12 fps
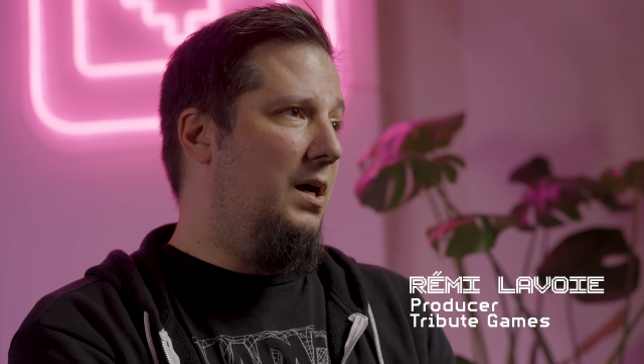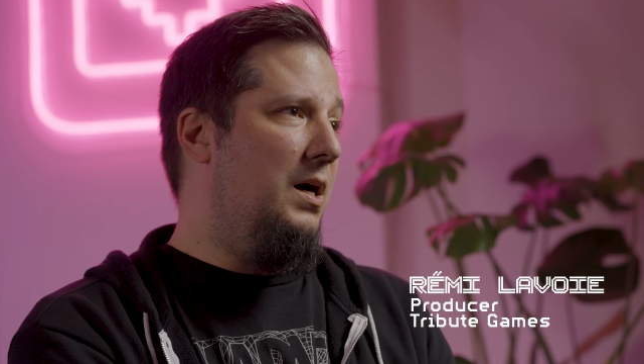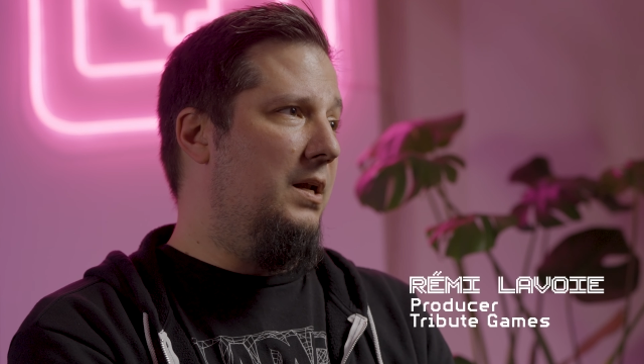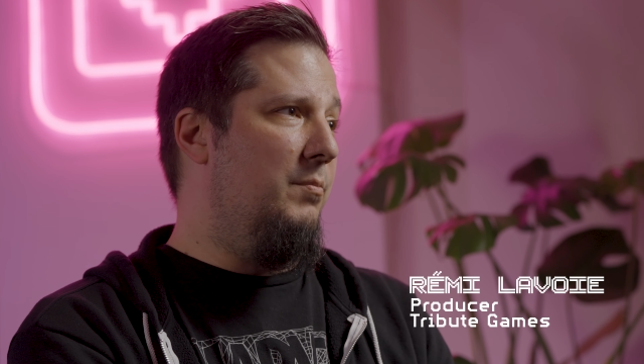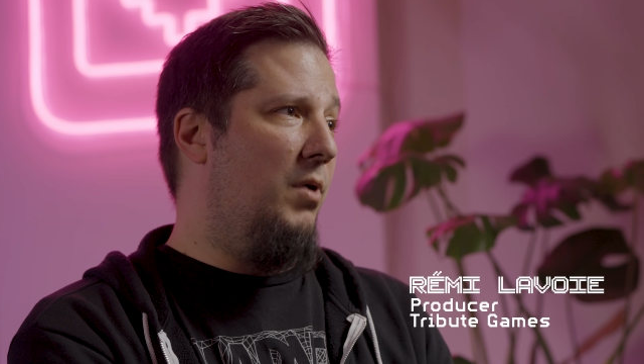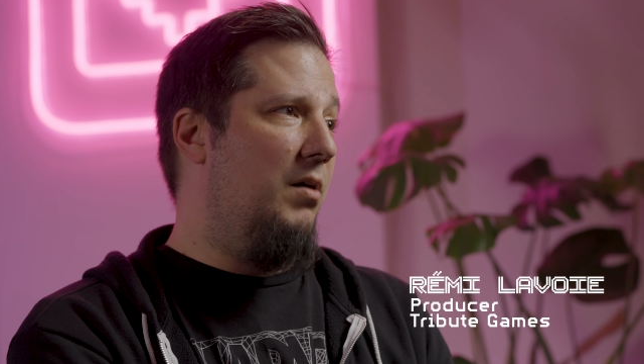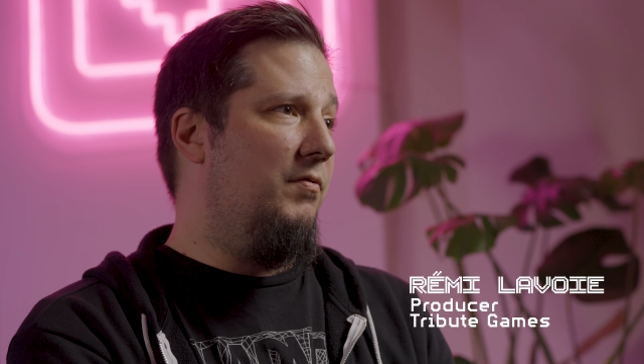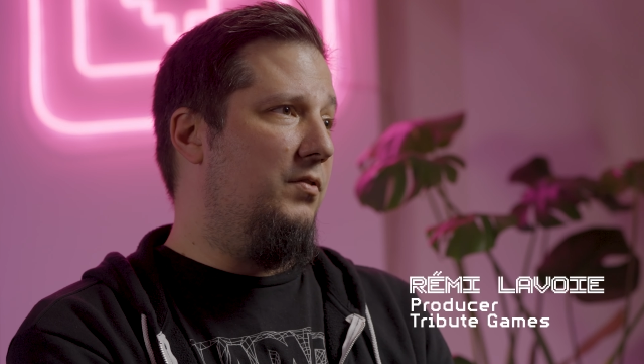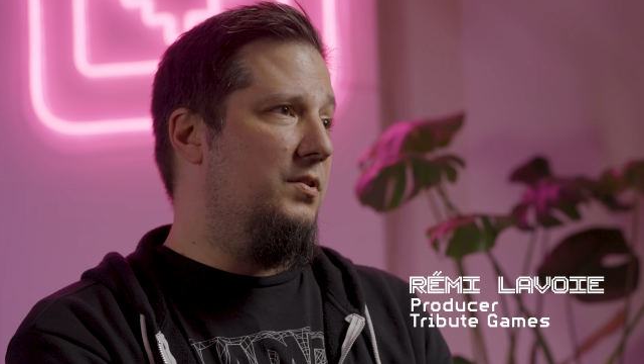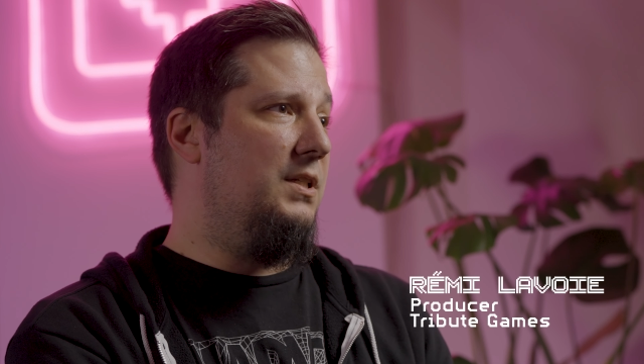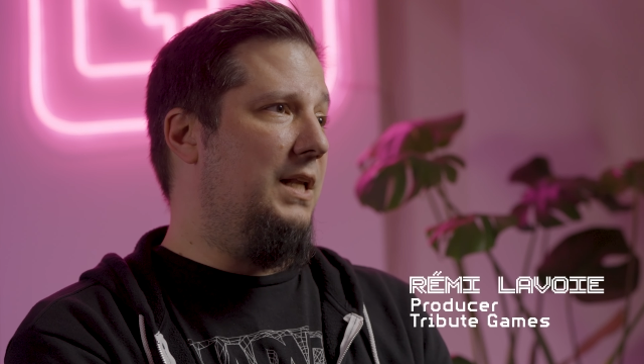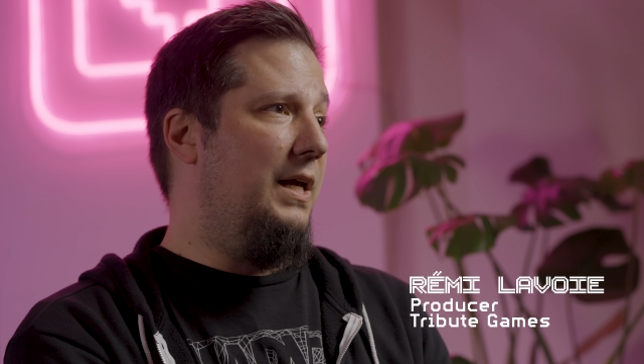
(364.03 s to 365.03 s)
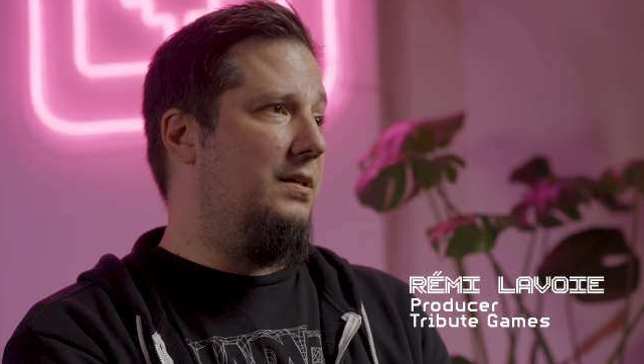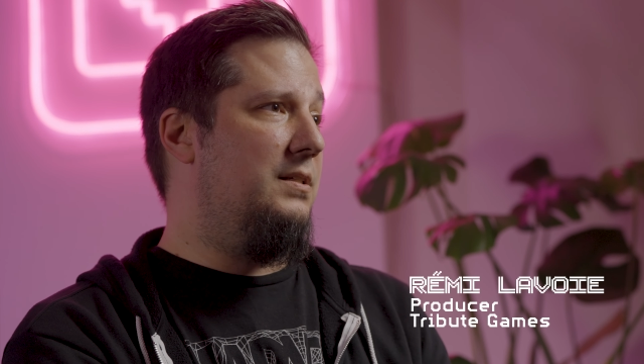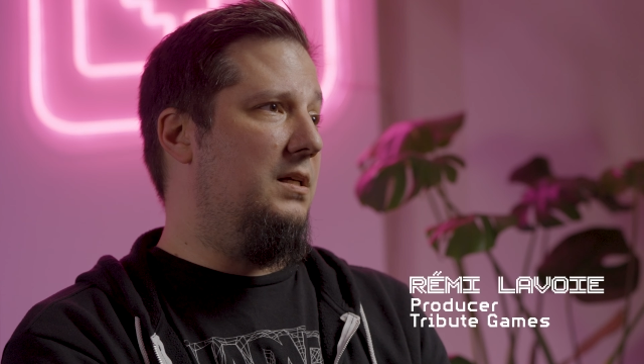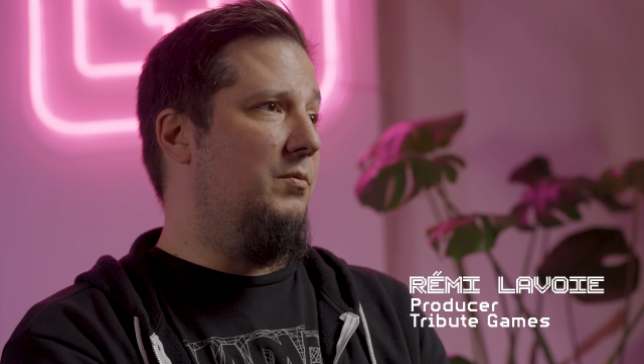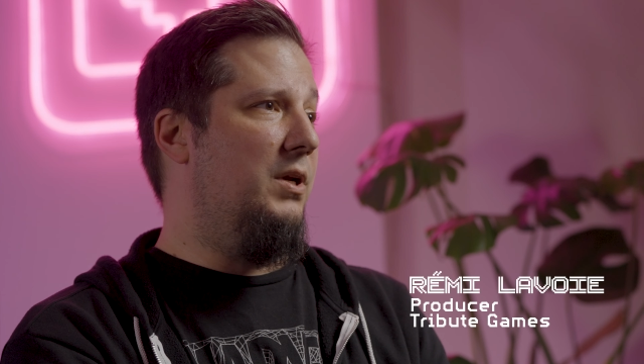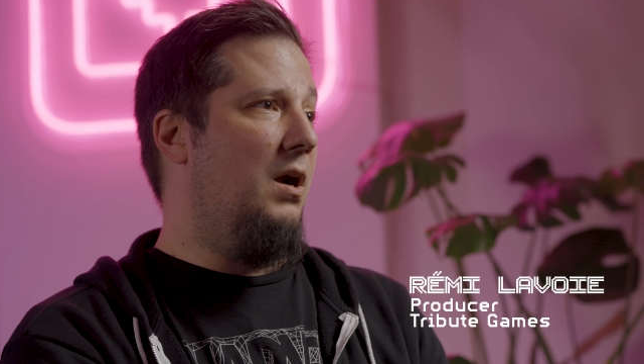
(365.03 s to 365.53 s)
on Marvel's
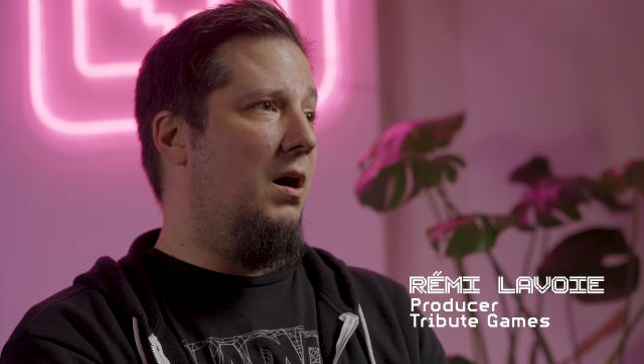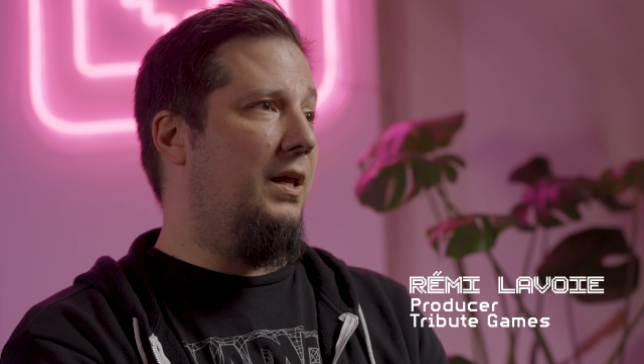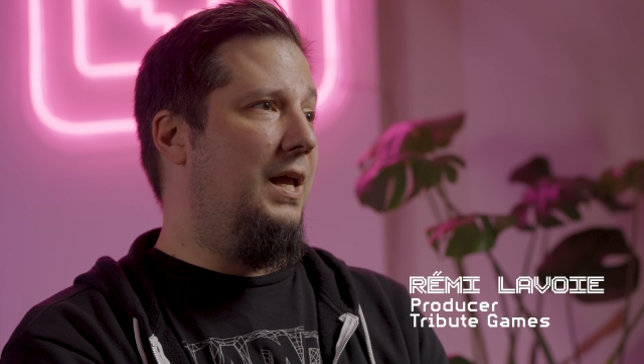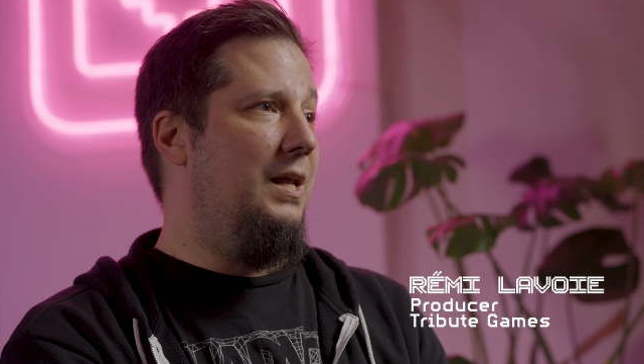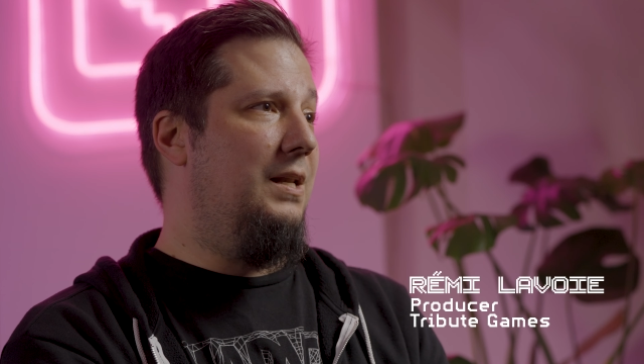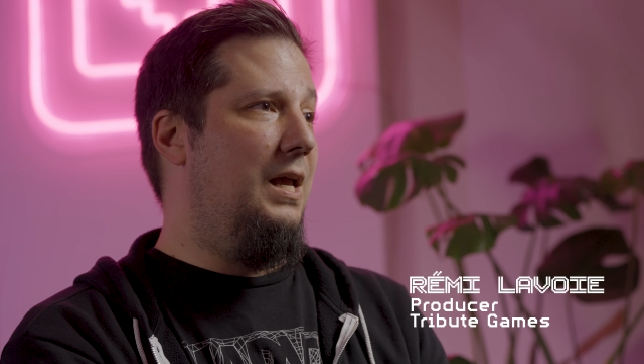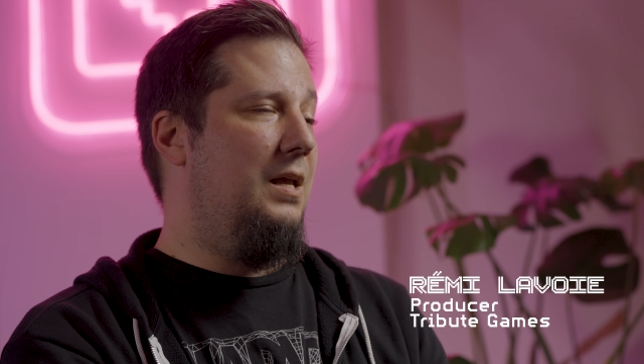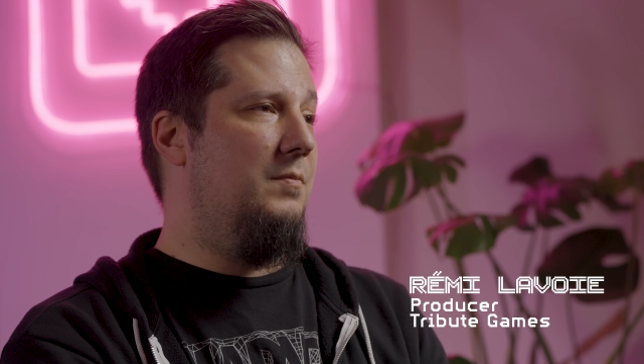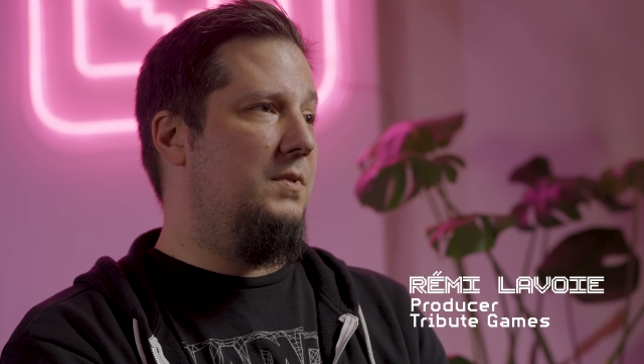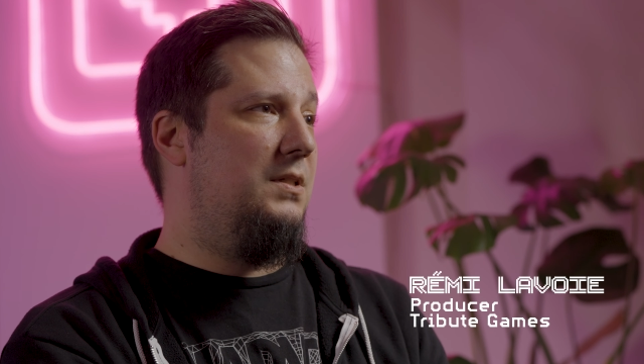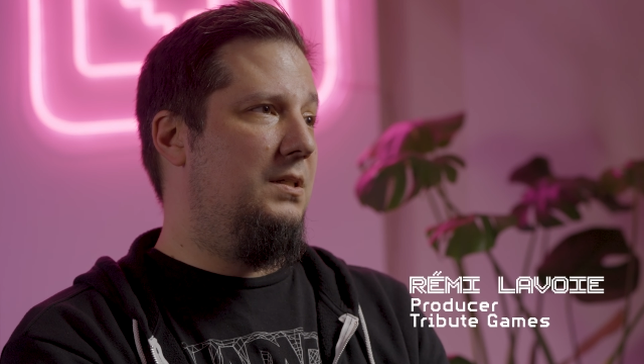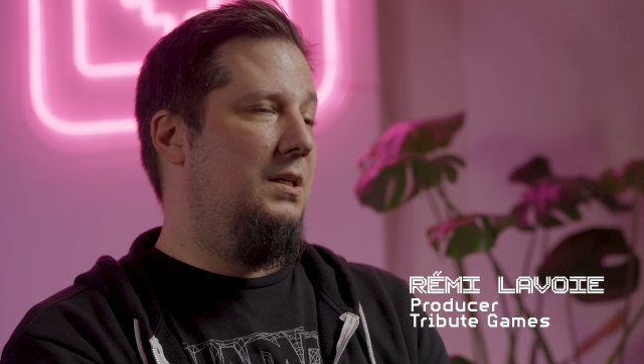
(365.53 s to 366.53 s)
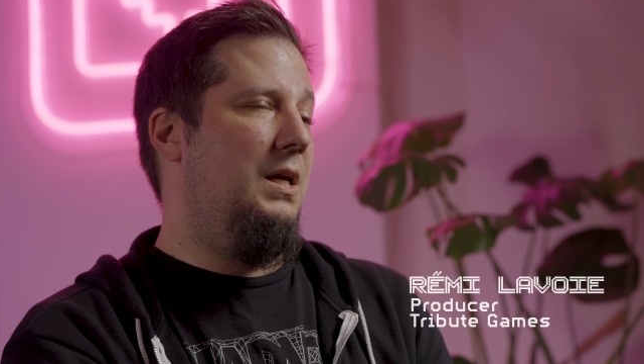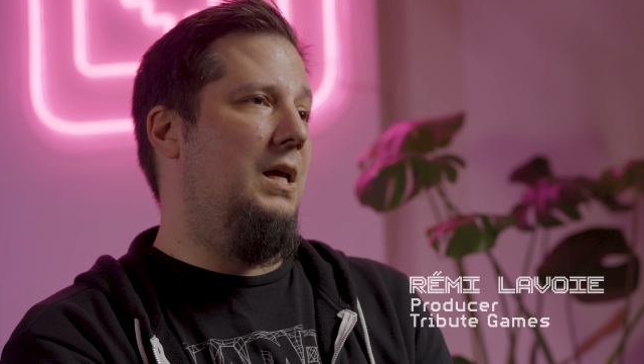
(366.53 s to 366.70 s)
legacy with arcade games,